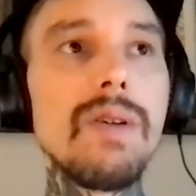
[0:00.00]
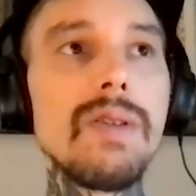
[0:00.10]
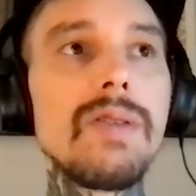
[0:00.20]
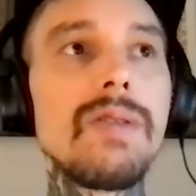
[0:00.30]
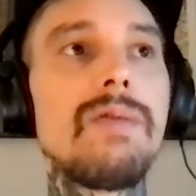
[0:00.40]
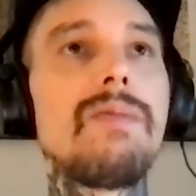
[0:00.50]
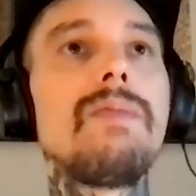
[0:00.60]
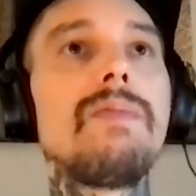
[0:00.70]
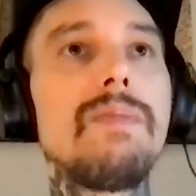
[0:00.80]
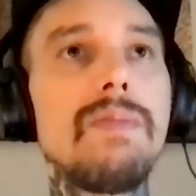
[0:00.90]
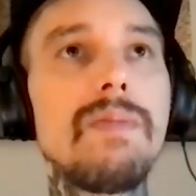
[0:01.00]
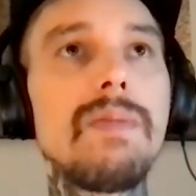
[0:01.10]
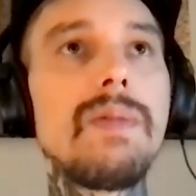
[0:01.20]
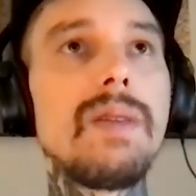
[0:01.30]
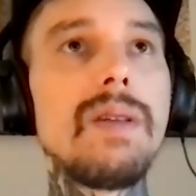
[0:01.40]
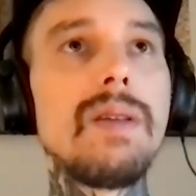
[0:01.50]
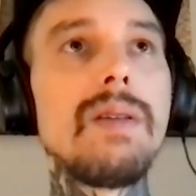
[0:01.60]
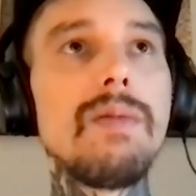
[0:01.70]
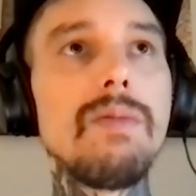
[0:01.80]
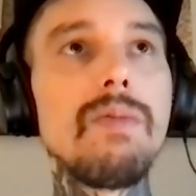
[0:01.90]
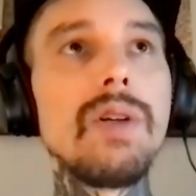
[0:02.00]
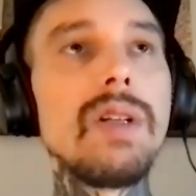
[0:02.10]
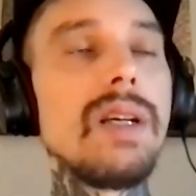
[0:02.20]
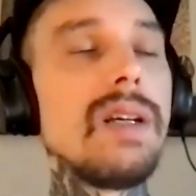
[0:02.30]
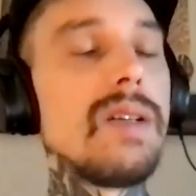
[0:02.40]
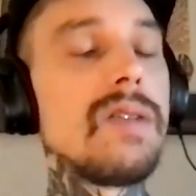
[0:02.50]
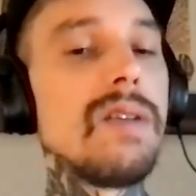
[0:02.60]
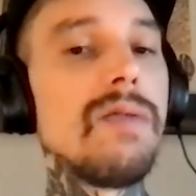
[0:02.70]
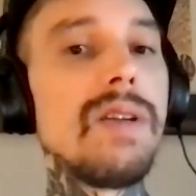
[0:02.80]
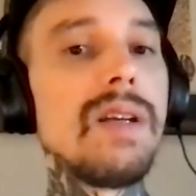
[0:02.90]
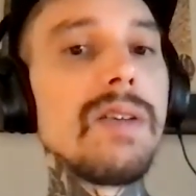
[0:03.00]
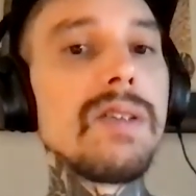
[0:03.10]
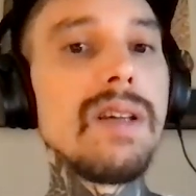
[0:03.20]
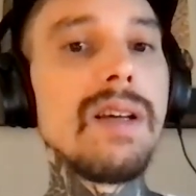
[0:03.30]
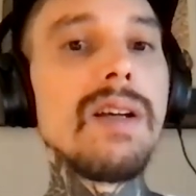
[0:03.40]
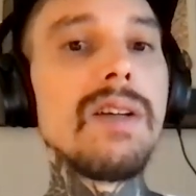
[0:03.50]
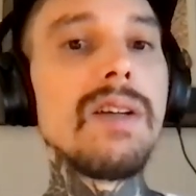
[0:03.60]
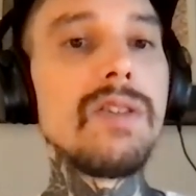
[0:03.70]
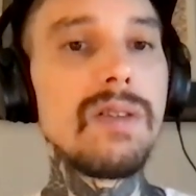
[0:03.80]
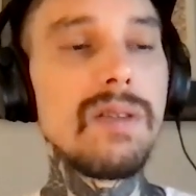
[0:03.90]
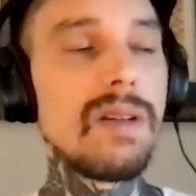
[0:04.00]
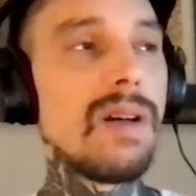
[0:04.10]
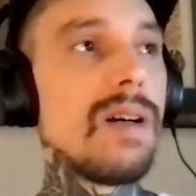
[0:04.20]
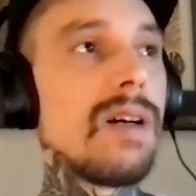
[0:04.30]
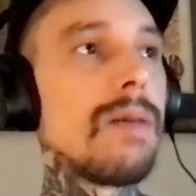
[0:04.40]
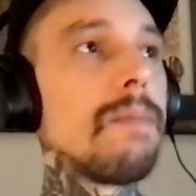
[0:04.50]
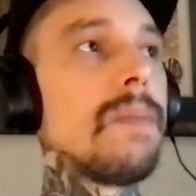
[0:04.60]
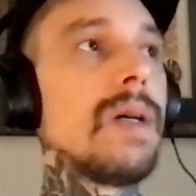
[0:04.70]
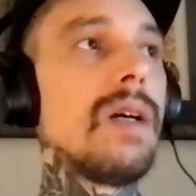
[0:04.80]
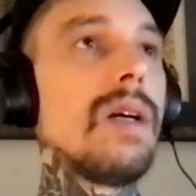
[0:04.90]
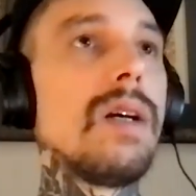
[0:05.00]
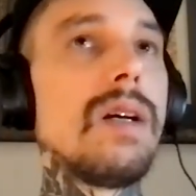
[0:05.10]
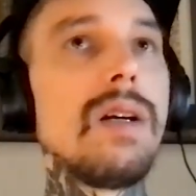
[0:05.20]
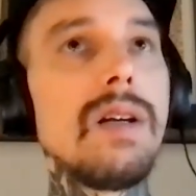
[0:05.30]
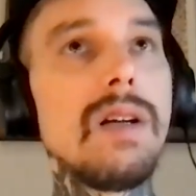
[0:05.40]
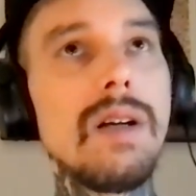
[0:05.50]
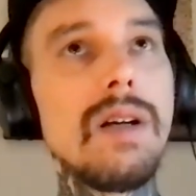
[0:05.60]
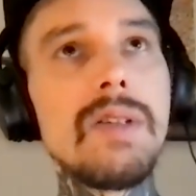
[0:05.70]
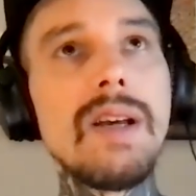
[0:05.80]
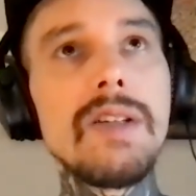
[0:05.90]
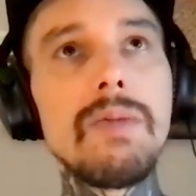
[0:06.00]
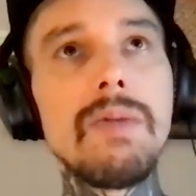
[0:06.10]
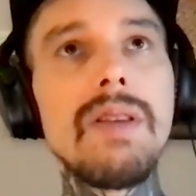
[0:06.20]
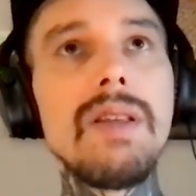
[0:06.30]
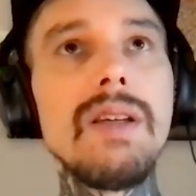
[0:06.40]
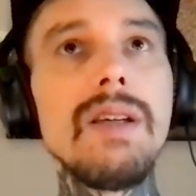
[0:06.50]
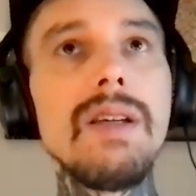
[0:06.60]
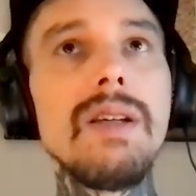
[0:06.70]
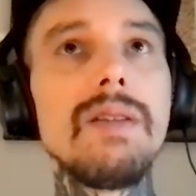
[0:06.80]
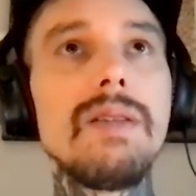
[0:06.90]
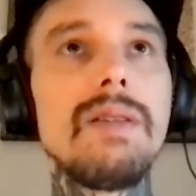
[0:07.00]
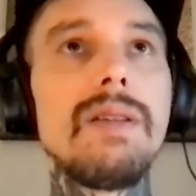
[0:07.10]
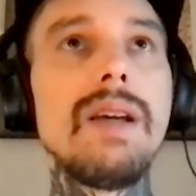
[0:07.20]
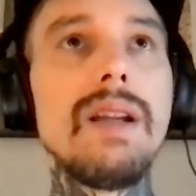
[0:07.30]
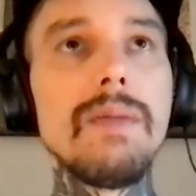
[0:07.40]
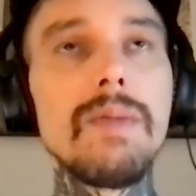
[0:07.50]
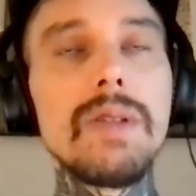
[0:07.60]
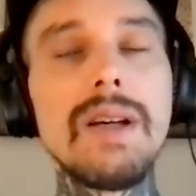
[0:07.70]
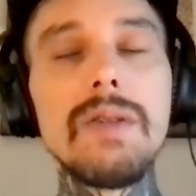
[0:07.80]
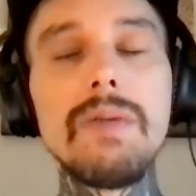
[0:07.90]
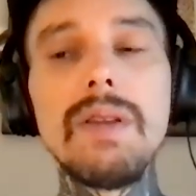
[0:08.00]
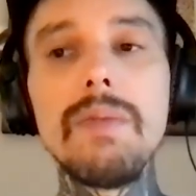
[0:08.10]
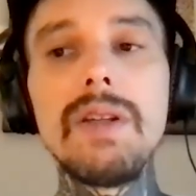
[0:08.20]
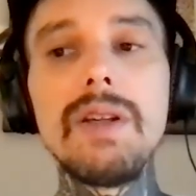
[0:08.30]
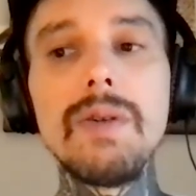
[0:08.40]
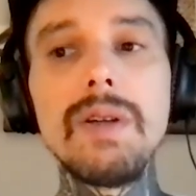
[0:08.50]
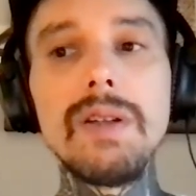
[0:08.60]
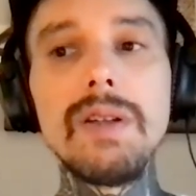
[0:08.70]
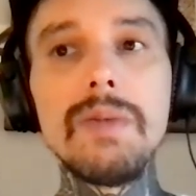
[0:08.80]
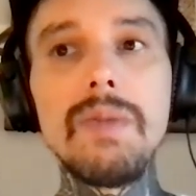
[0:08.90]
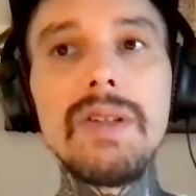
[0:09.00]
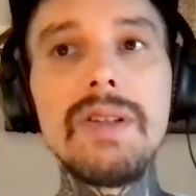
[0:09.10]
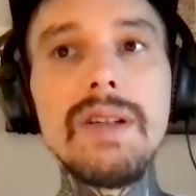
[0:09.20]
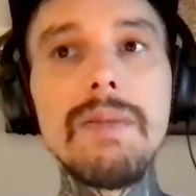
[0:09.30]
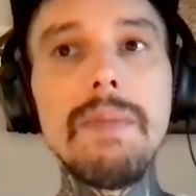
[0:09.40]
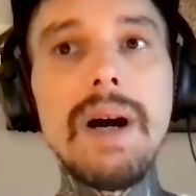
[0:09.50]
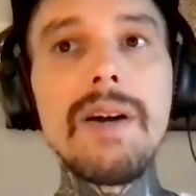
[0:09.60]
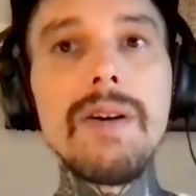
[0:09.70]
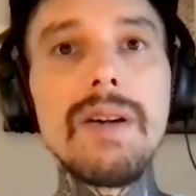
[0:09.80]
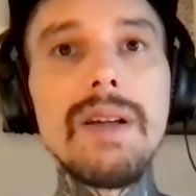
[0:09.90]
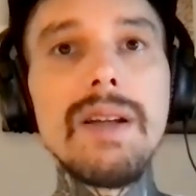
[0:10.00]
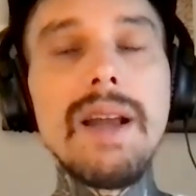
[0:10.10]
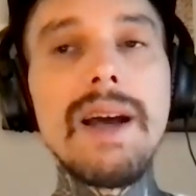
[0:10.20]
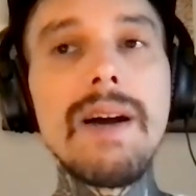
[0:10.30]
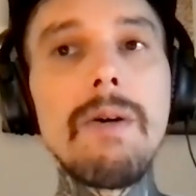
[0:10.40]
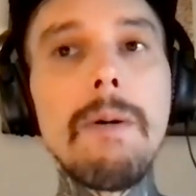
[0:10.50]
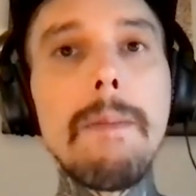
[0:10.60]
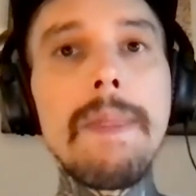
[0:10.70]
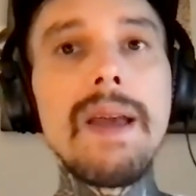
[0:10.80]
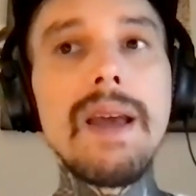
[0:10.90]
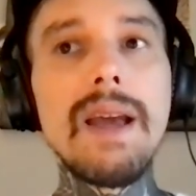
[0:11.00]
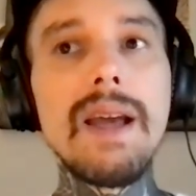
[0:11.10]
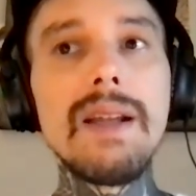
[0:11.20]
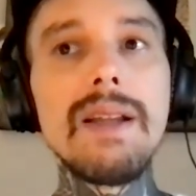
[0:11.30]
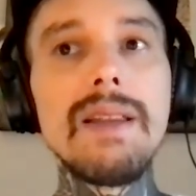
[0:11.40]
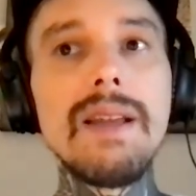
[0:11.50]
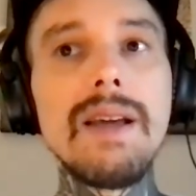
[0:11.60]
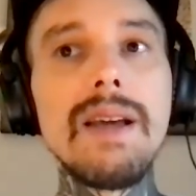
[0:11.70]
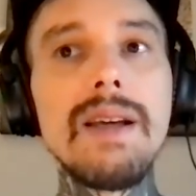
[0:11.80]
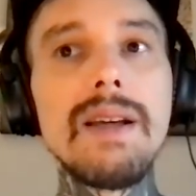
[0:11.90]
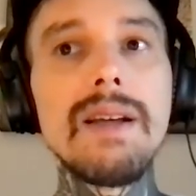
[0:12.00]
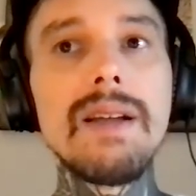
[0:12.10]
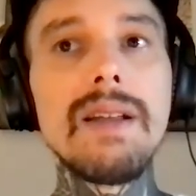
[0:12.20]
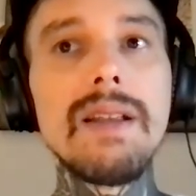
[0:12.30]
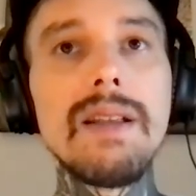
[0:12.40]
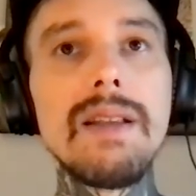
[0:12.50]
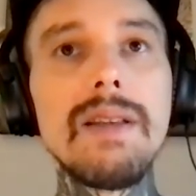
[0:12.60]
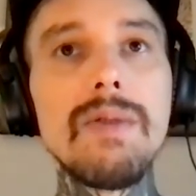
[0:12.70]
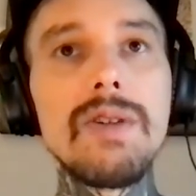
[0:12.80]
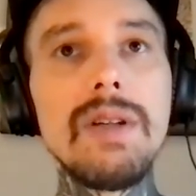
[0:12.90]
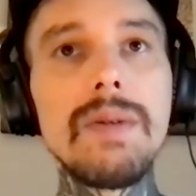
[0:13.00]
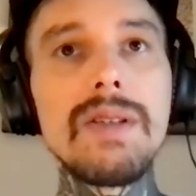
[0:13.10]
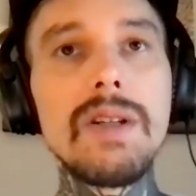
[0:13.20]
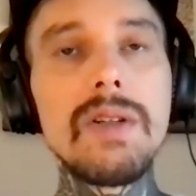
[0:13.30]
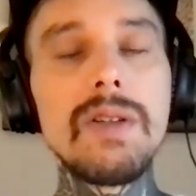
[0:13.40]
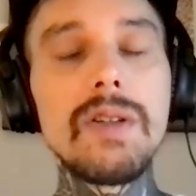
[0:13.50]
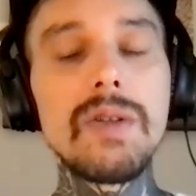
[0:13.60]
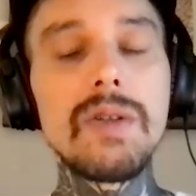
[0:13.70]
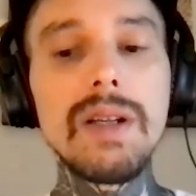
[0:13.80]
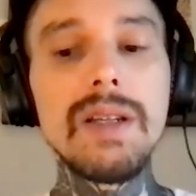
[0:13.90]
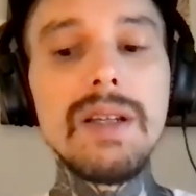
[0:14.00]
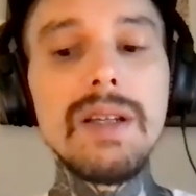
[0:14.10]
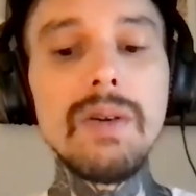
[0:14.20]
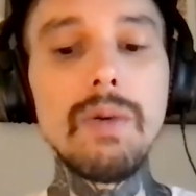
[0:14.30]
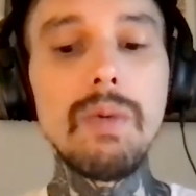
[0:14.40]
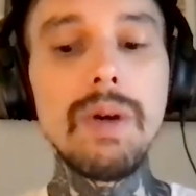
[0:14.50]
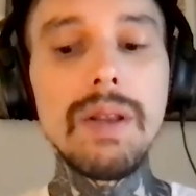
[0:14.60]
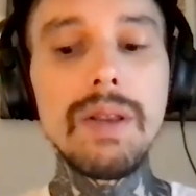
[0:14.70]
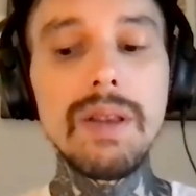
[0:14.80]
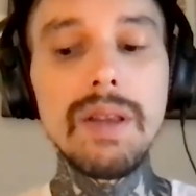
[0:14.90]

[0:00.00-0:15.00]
was really in its infidel stage, um, obsessed with the getting obsessed with the materialism we see it mired in now. And they, the regime essentially struck a deal with